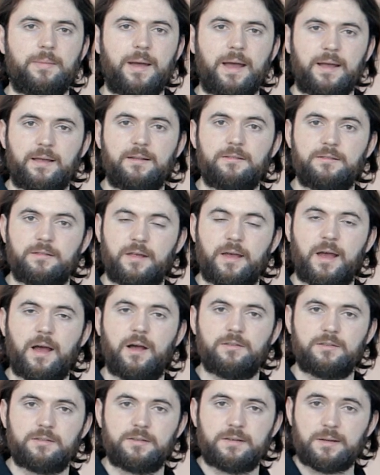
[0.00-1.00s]
back into the
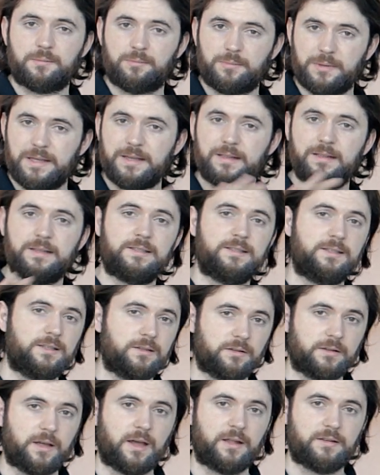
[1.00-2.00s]
house and completely
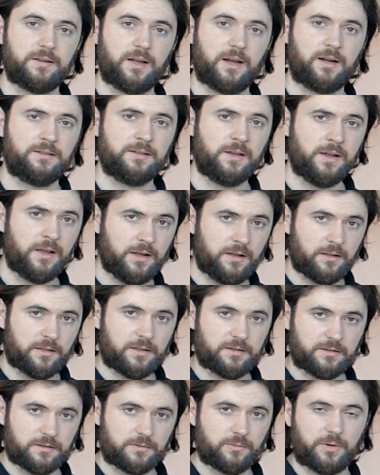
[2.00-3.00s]
seal that duct.
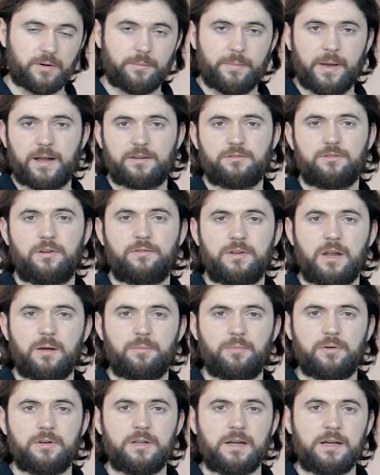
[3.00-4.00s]
This is what a backdrop
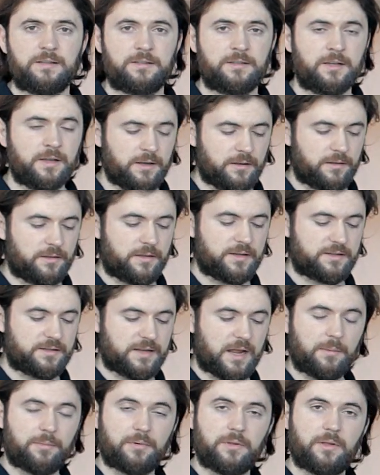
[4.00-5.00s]
damper does. This
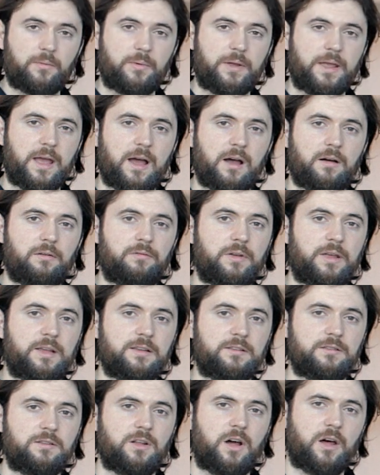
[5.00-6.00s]
damper that we have
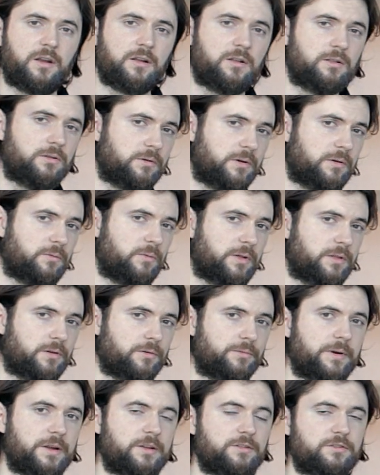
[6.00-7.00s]
is not included with
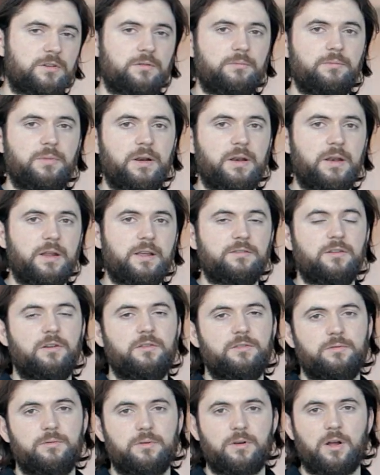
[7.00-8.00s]
our Range Hood, but it is
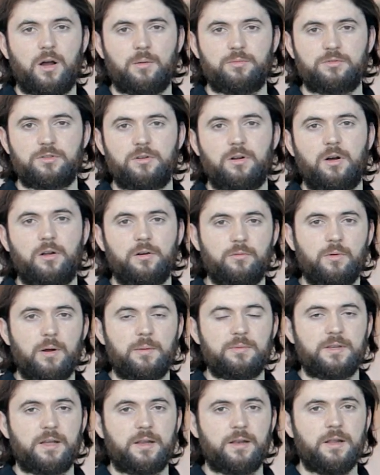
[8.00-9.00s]
also an option on our
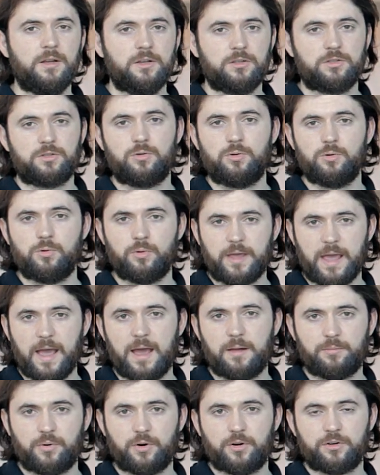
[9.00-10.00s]
website, so you
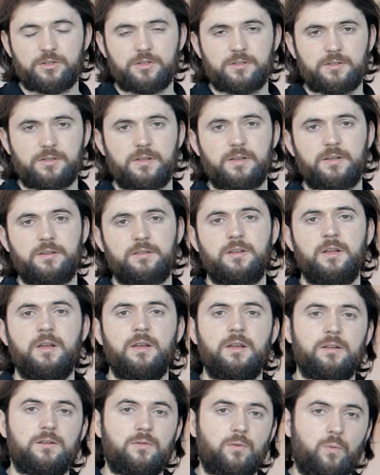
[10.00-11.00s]
can purchase this
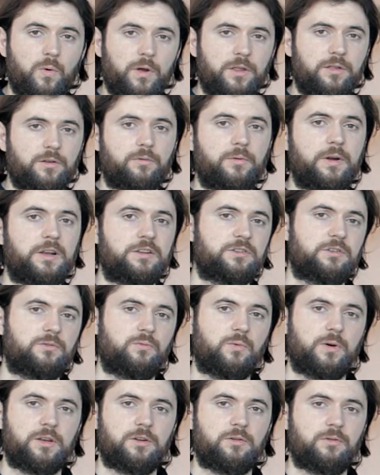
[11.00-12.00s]
with your Range
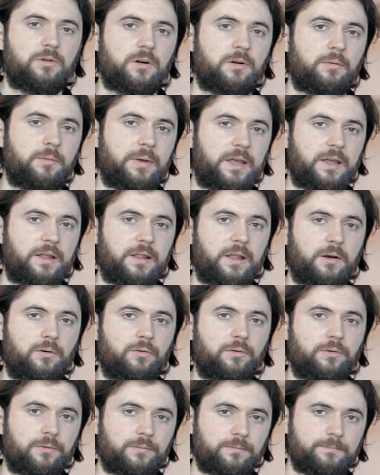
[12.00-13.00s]
Hood when you are making that
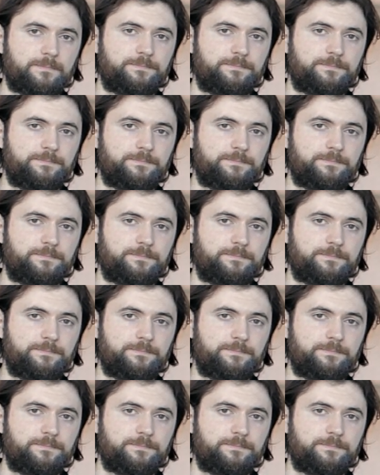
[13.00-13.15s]
order.